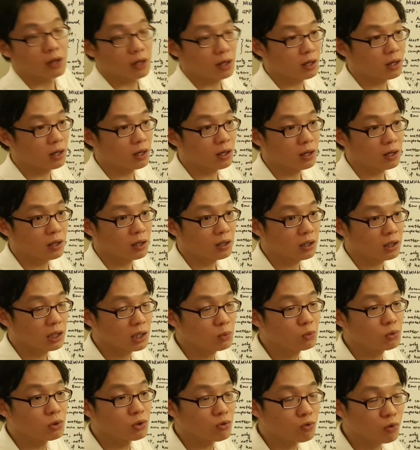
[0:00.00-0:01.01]
Uh,
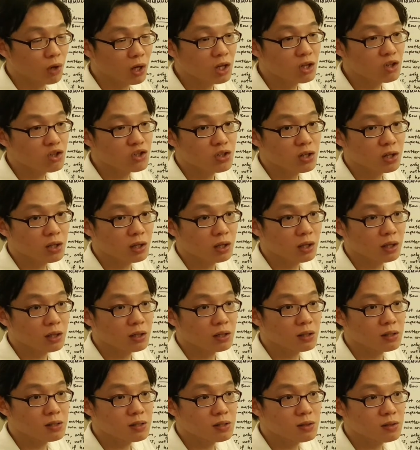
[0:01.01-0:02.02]
it would range
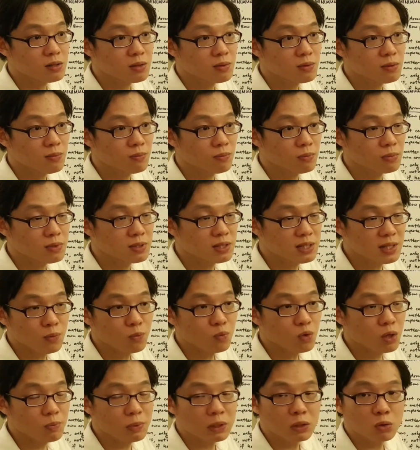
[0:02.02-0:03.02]

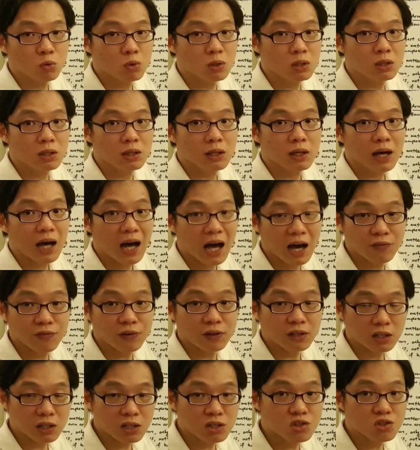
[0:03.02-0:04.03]
somewhere between half
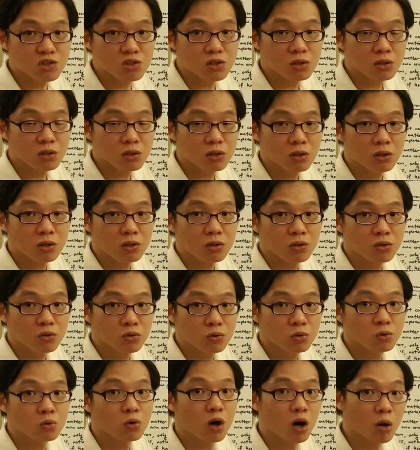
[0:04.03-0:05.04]
an inch
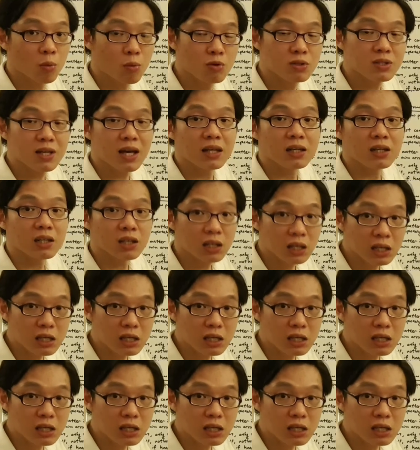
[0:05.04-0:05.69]
to almost an